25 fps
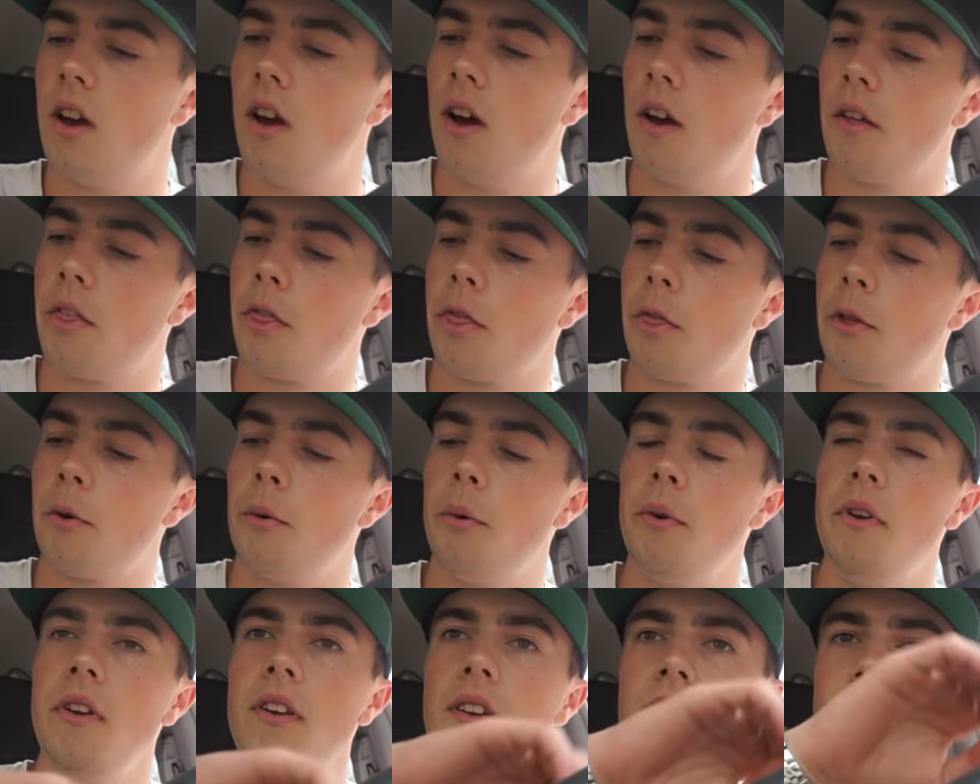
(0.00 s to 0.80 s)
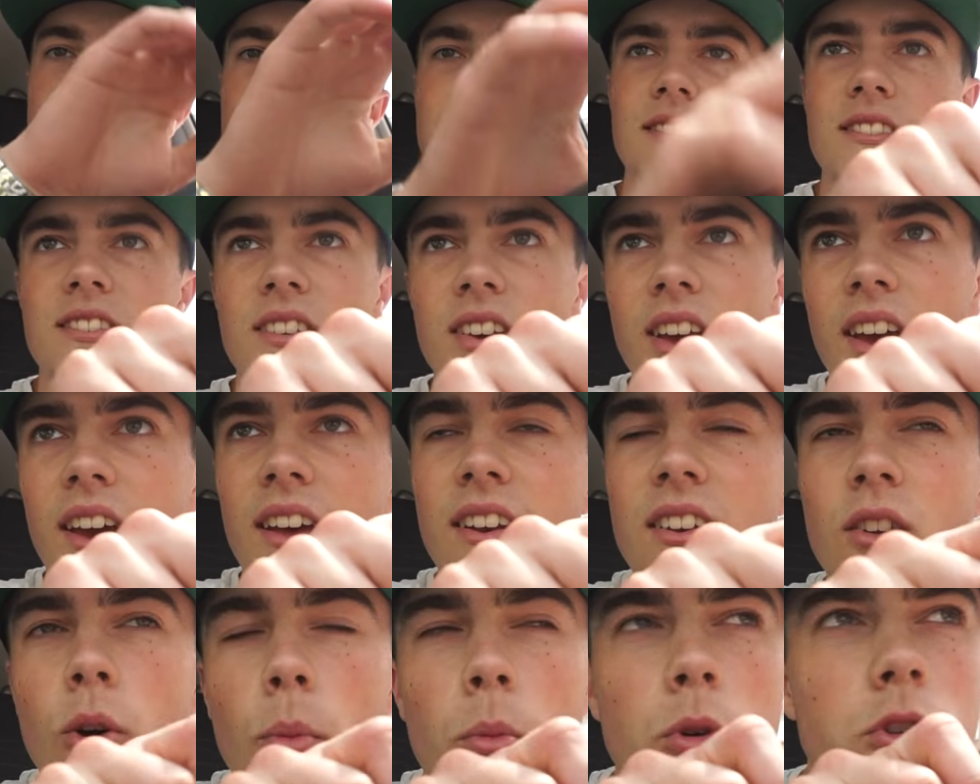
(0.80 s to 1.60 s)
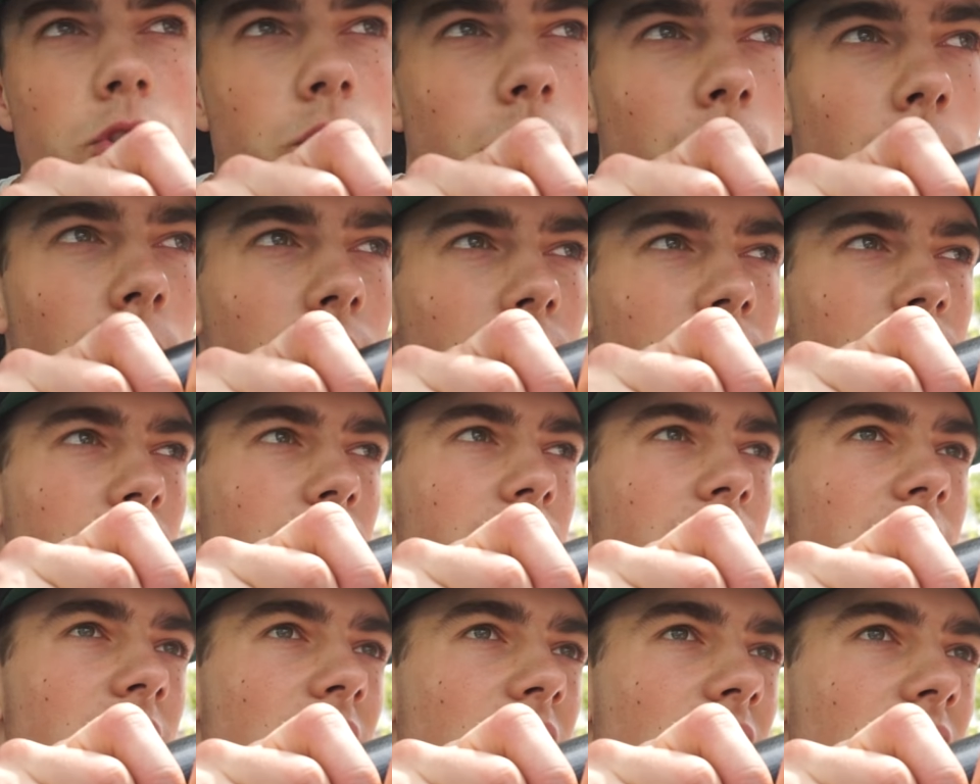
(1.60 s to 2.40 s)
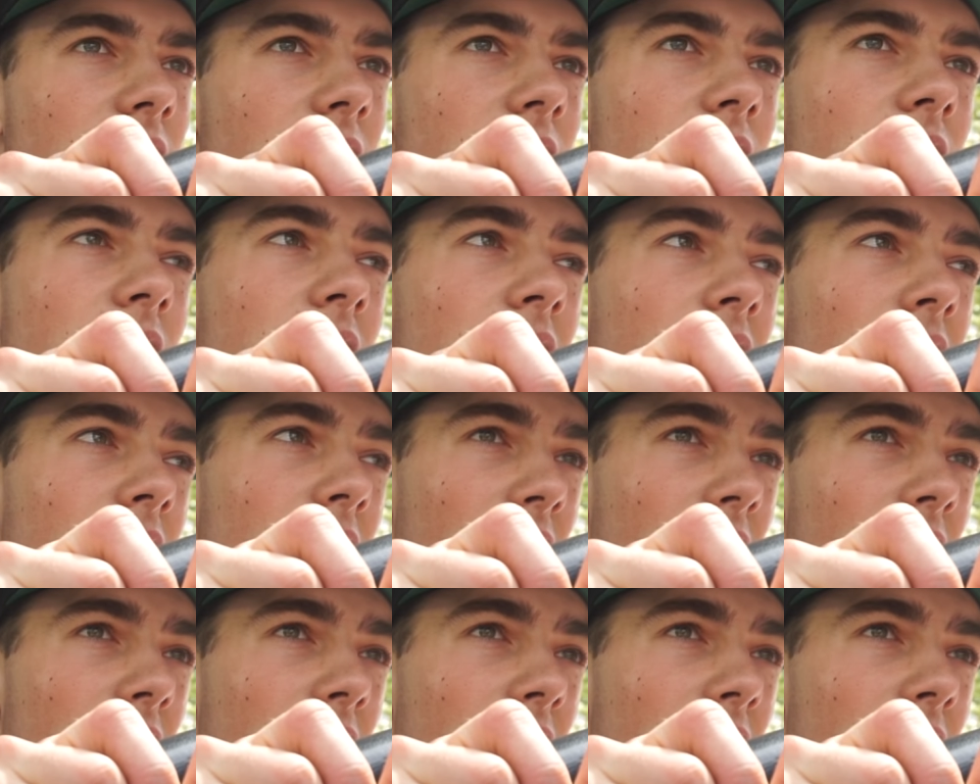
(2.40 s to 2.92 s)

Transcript: 3:10, almost 3:15, and